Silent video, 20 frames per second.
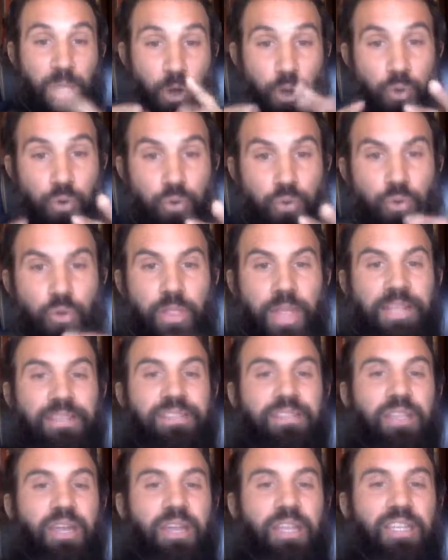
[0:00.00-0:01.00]
Go Google
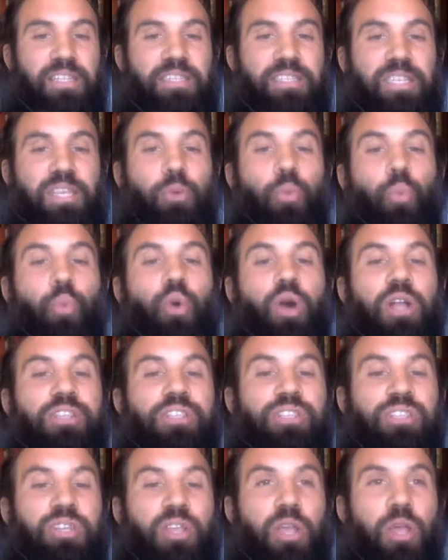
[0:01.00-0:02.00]
that study and see
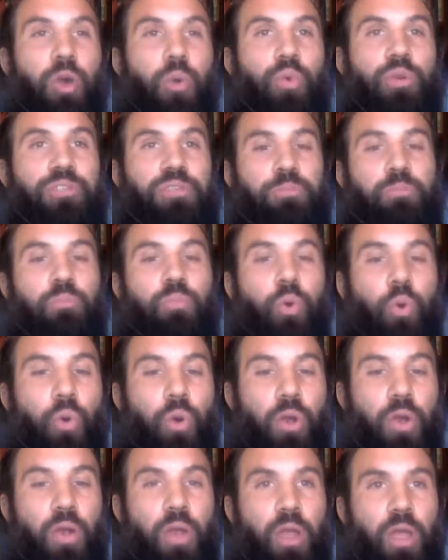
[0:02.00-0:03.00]
which was
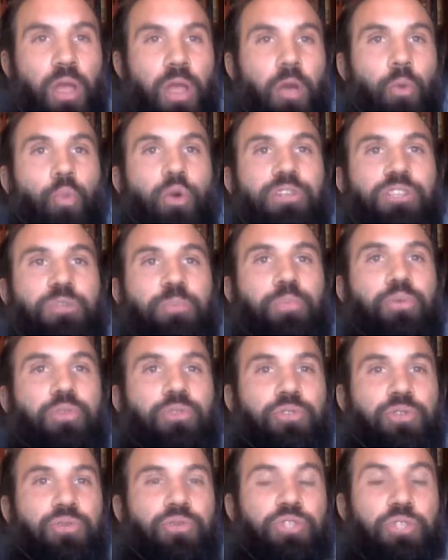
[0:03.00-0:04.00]
more, which
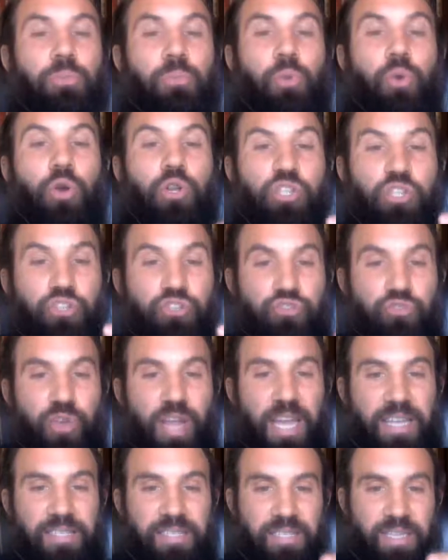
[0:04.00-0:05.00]
produced more
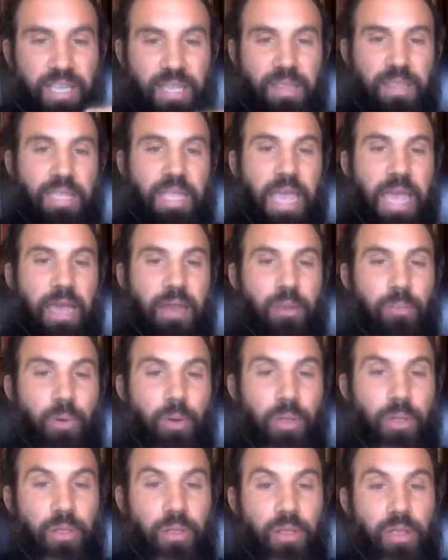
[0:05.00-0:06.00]
stress in the
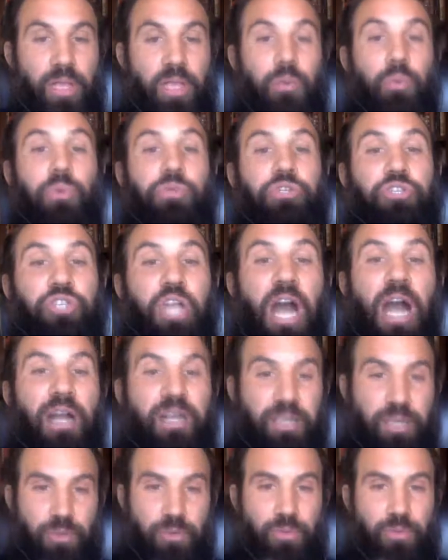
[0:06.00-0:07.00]
animal. It will
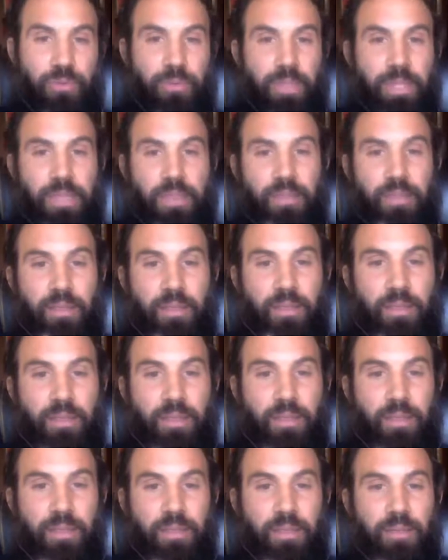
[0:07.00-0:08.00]
shock you,
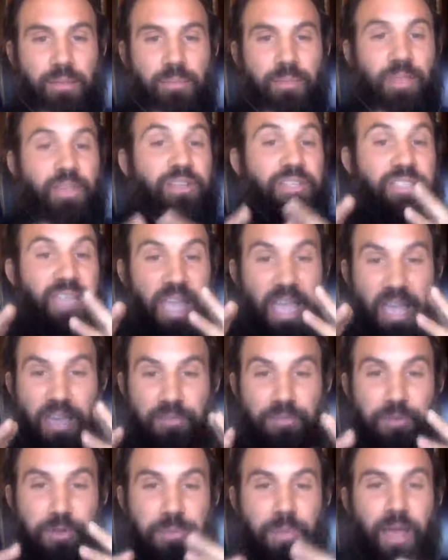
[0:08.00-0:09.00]
because
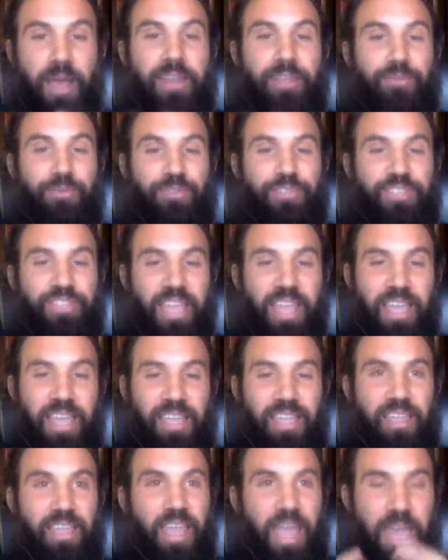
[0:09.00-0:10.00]
everybody will
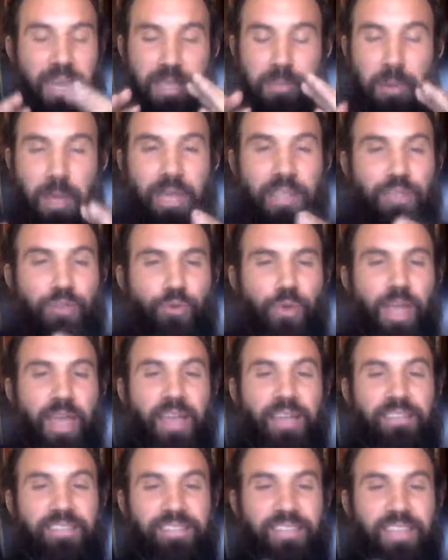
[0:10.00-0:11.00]
say, anybody you
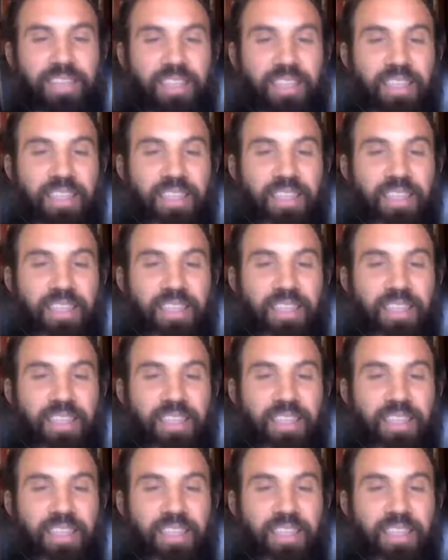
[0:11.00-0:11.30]
ask,